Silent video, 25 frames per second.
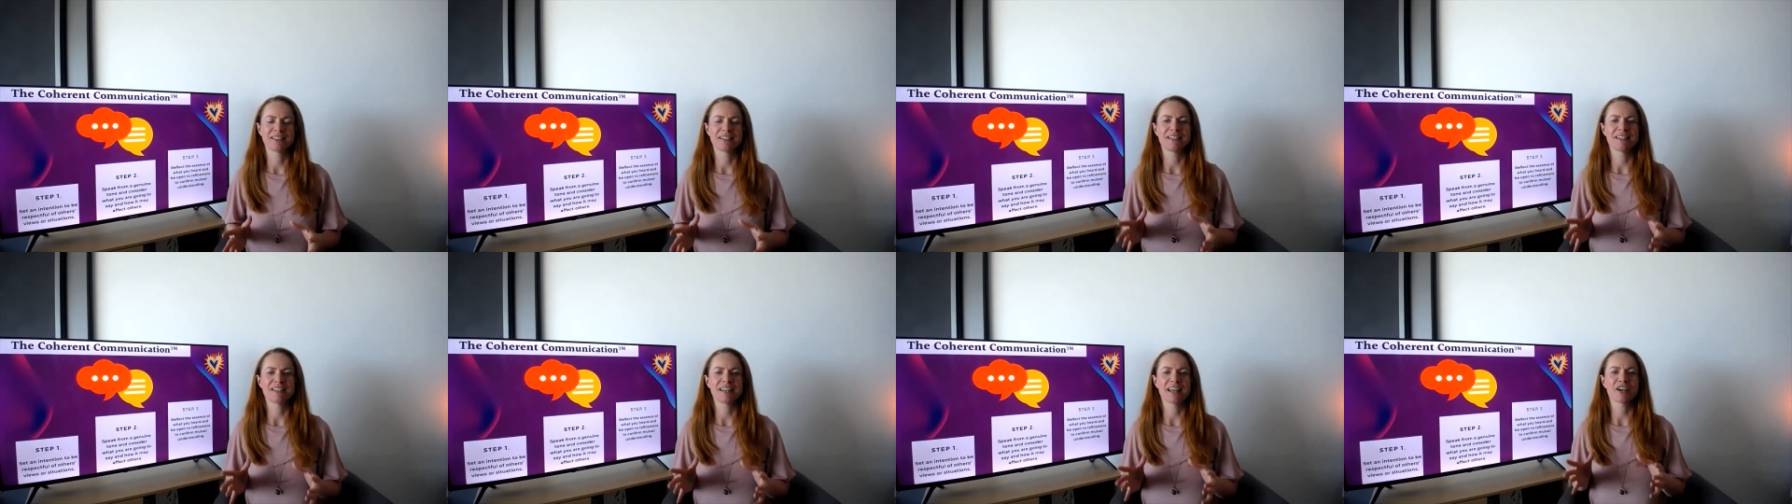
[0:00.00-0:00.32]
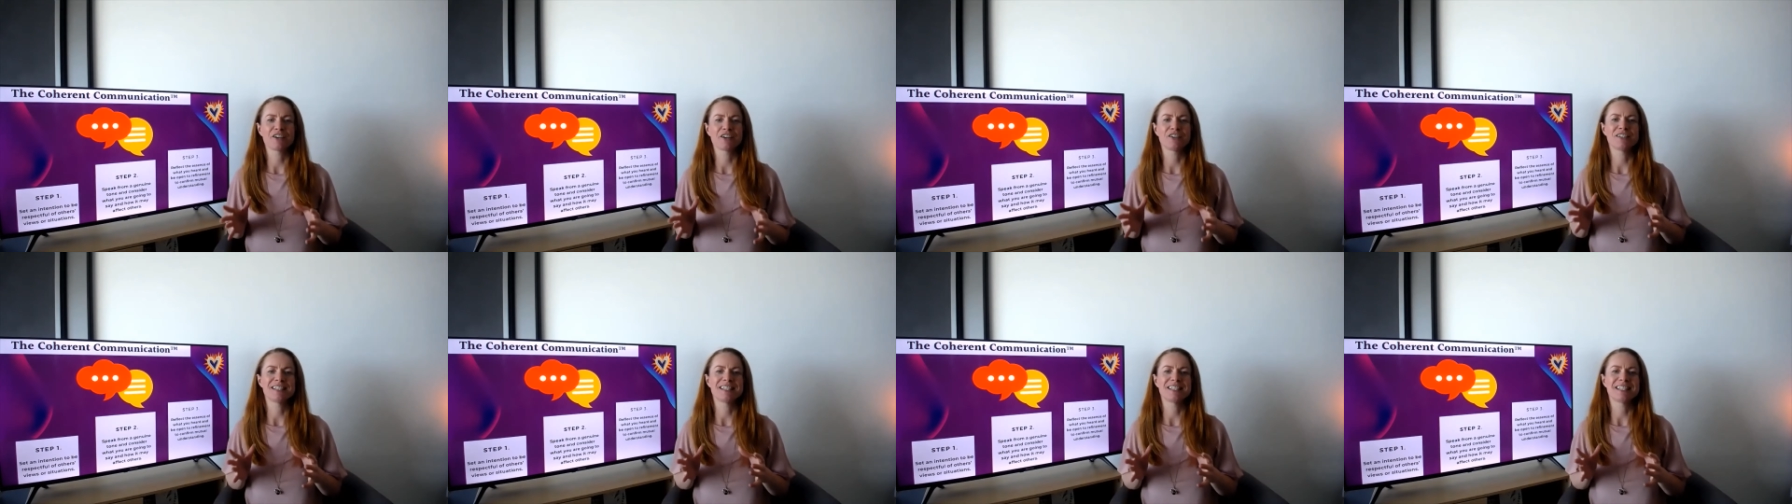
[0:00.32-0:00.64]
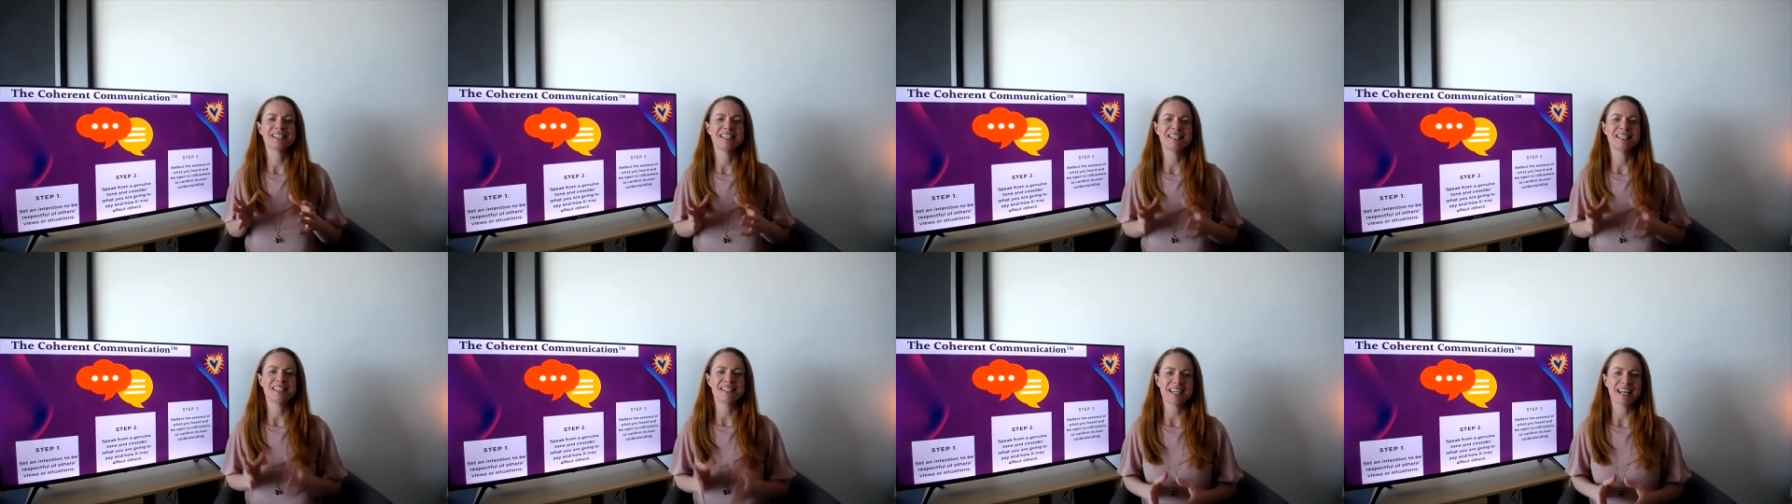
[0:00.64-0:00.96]
Now
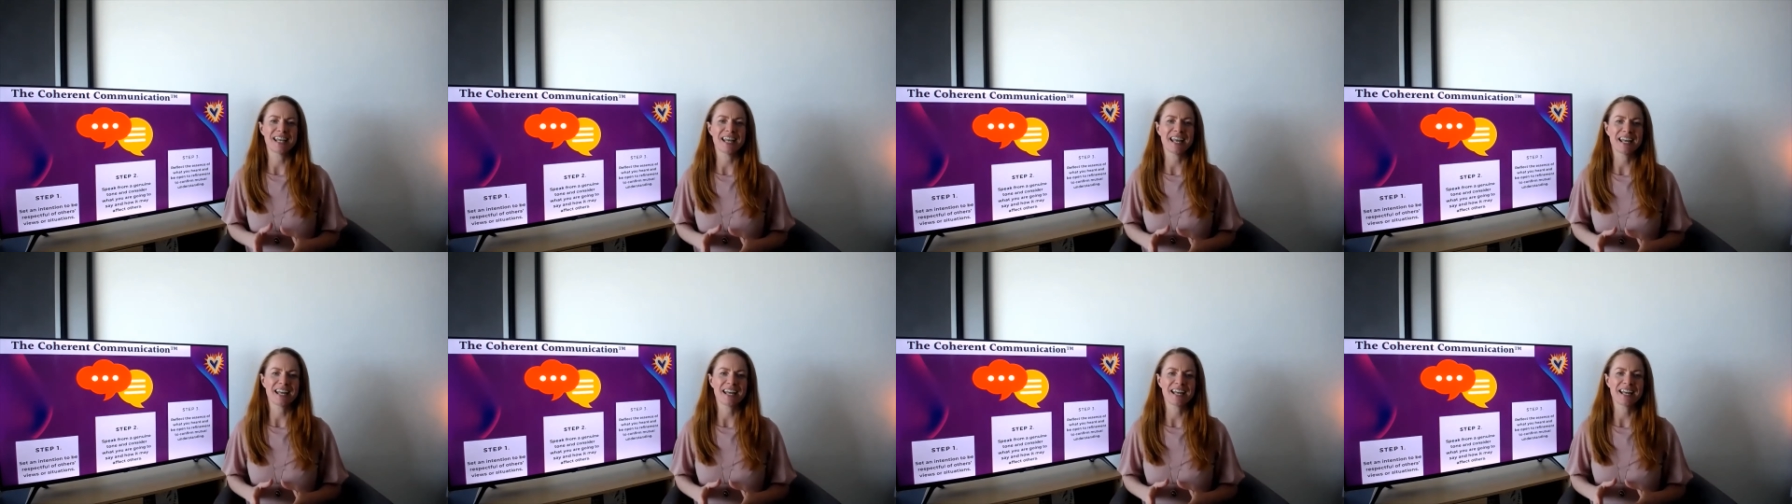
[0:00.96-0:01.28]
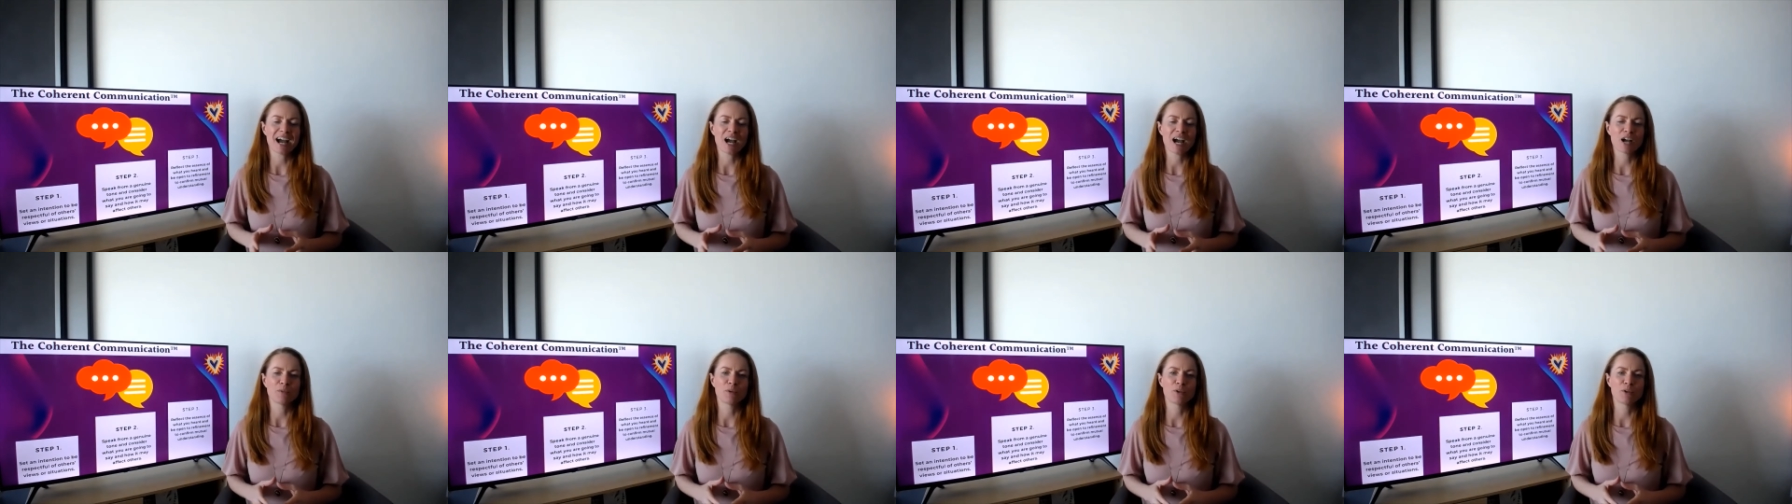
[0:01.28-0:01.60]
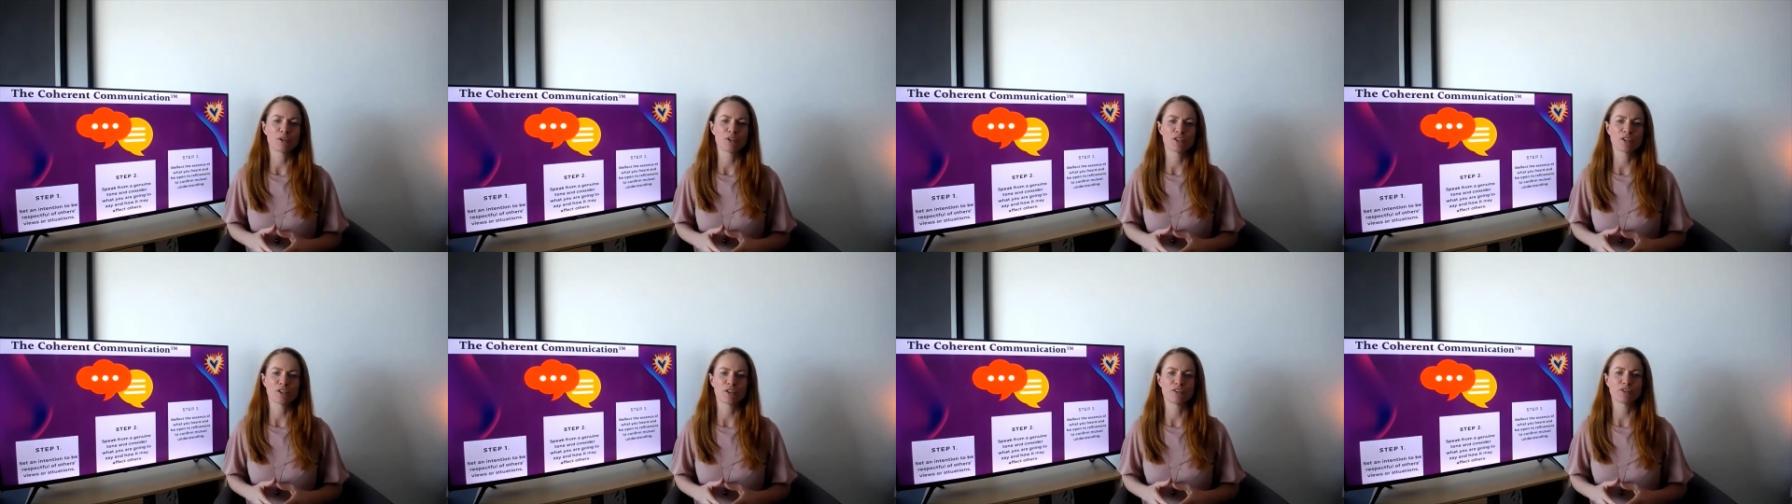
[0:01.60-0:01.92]
today I
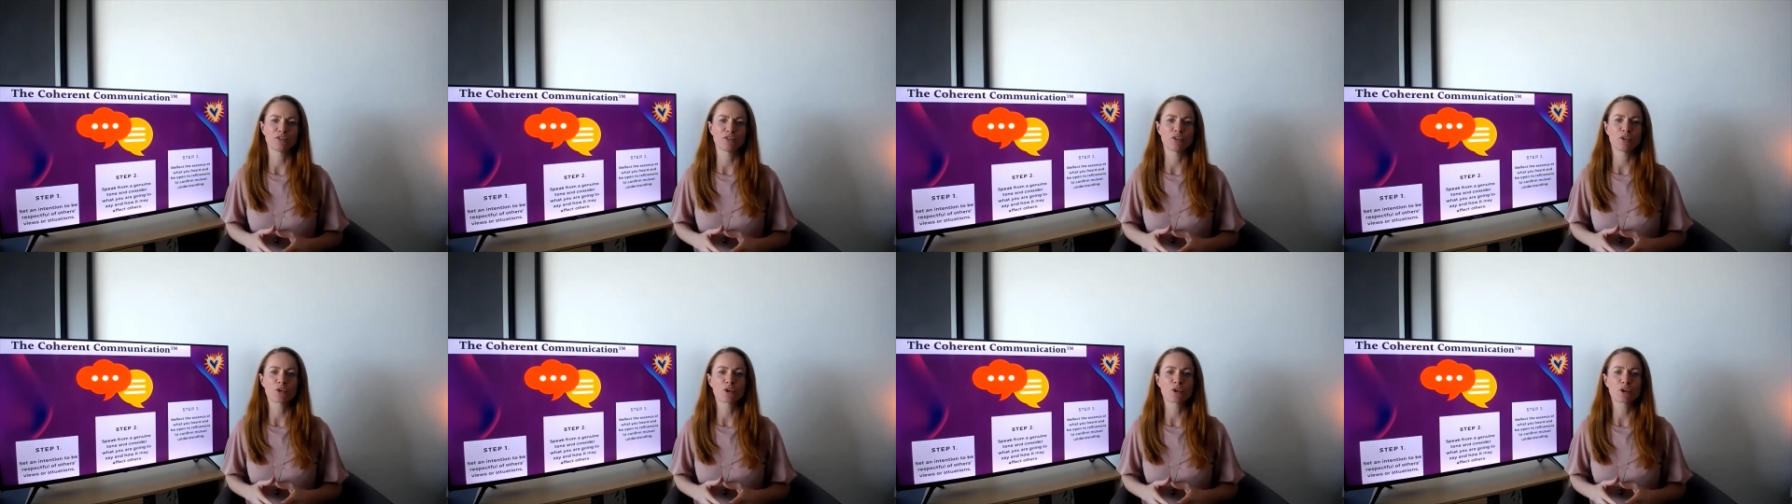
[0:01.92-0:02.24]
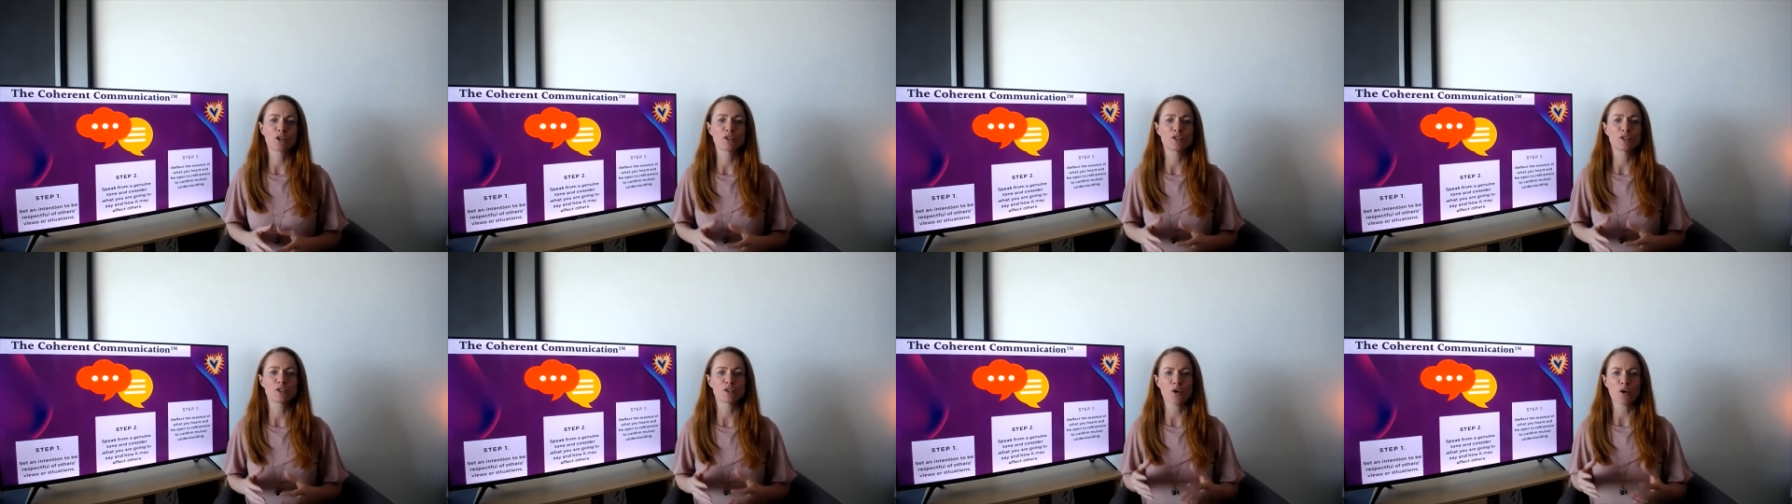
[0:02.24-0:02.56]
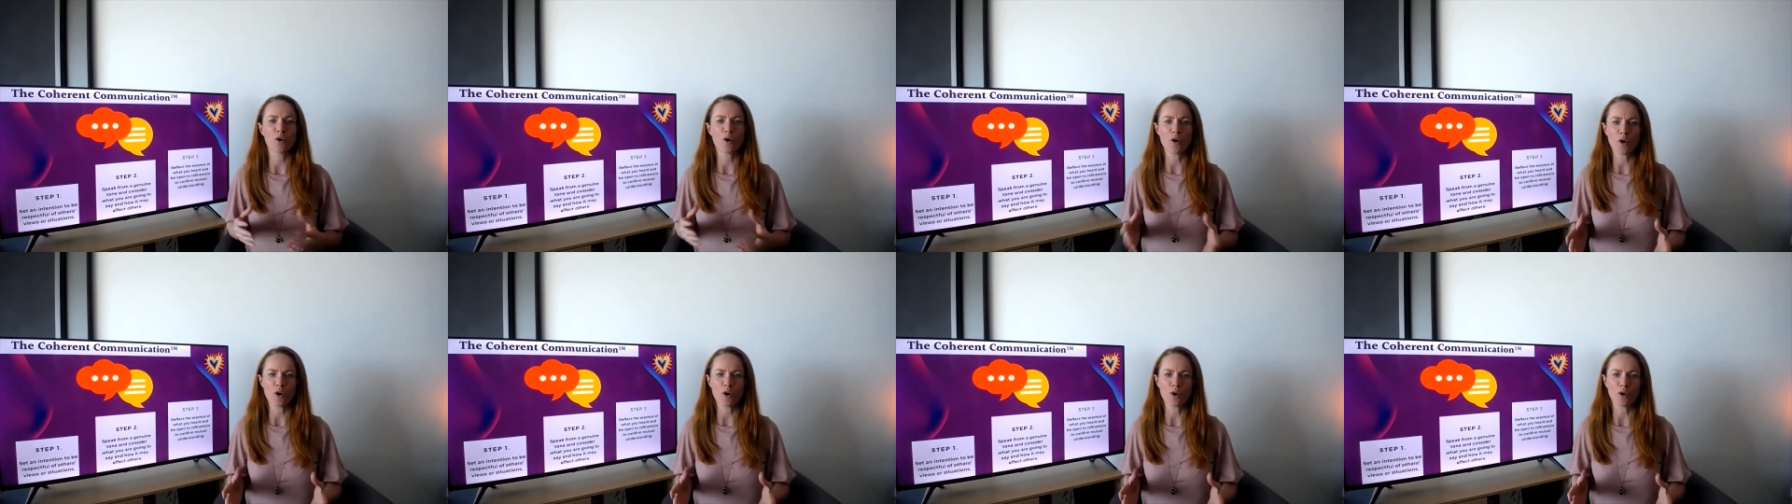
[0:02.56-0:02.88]
want to focus
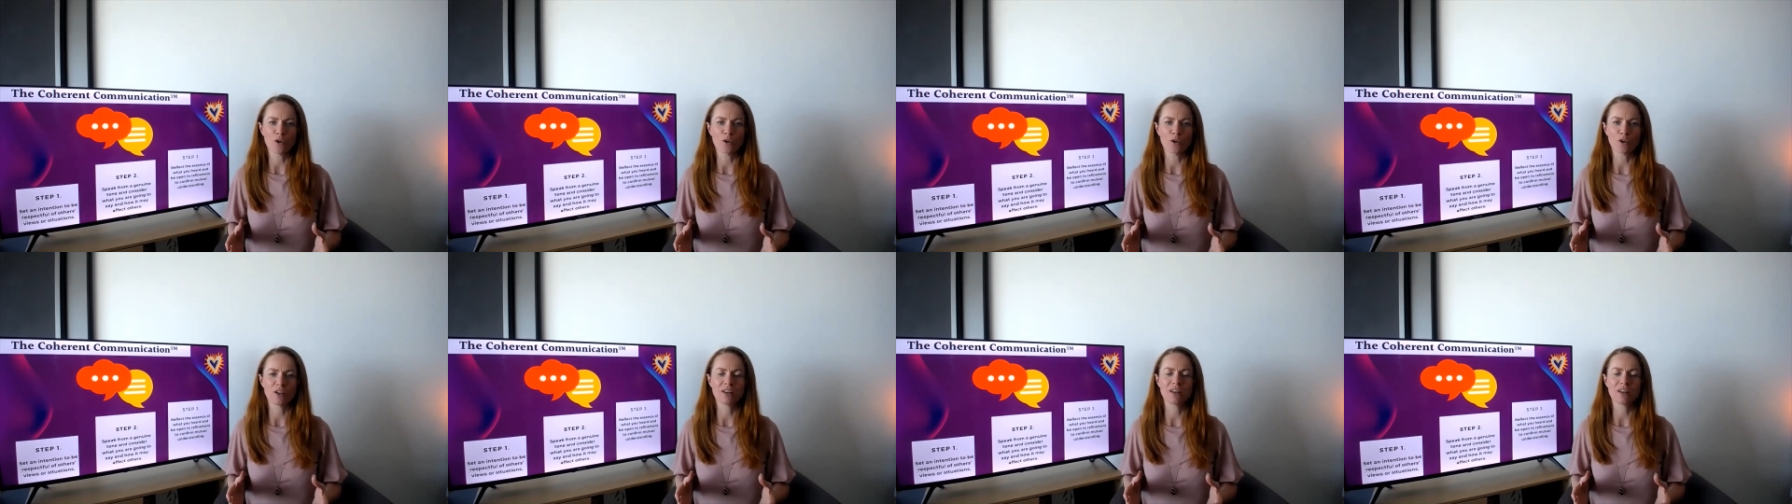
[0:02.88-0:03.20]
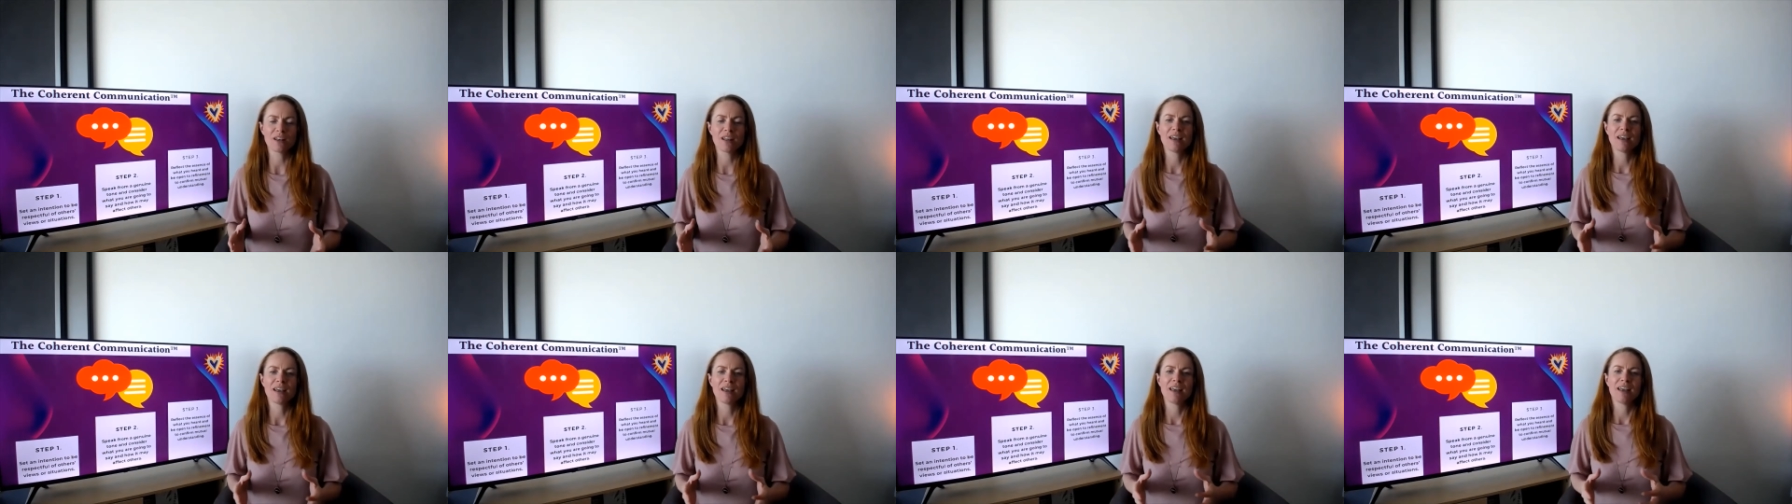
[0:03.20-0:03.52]
on